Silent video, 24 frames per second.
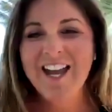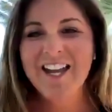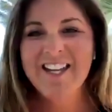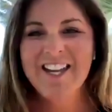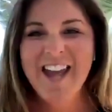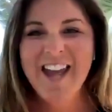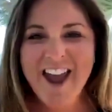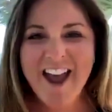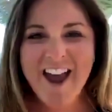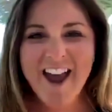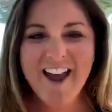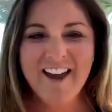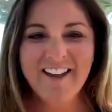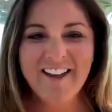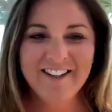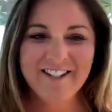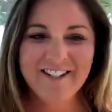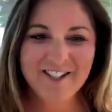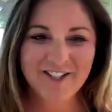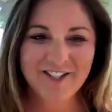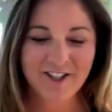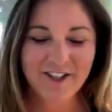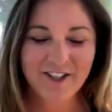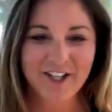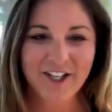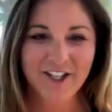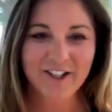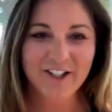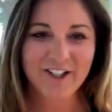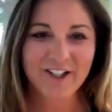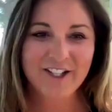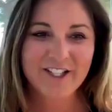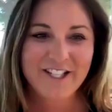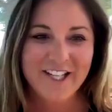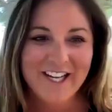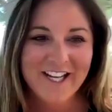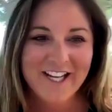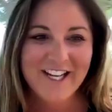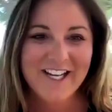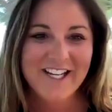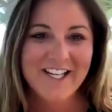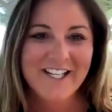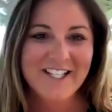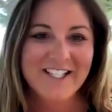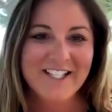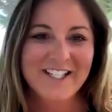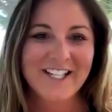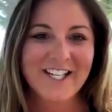yeah, the circular
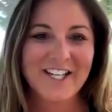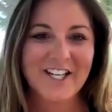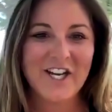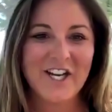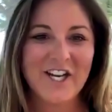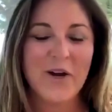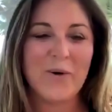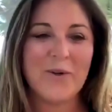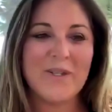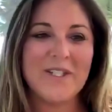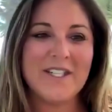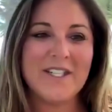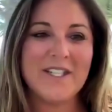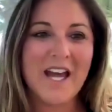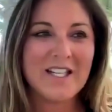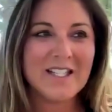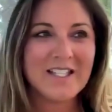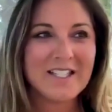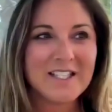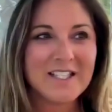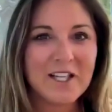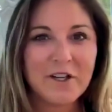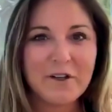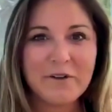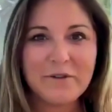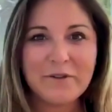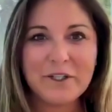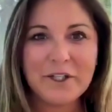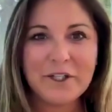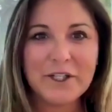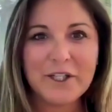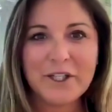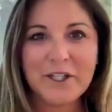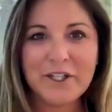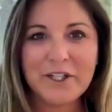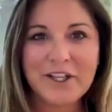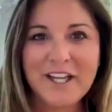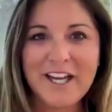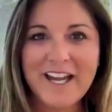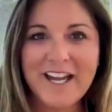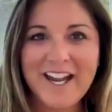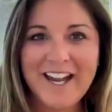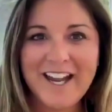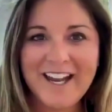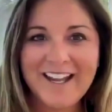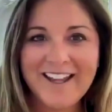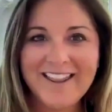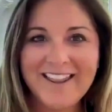disc, it's that silver
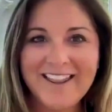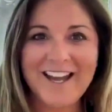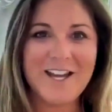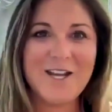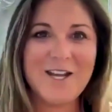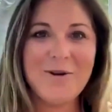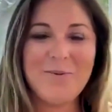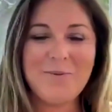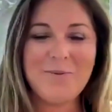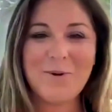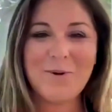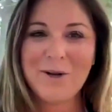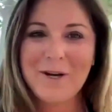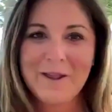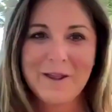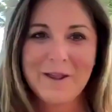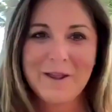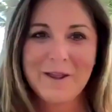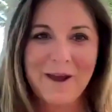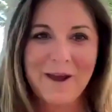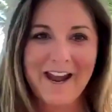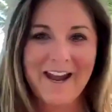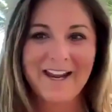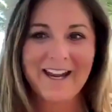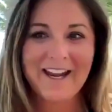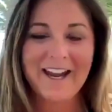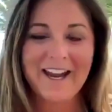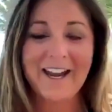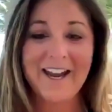thing that you put in the bank.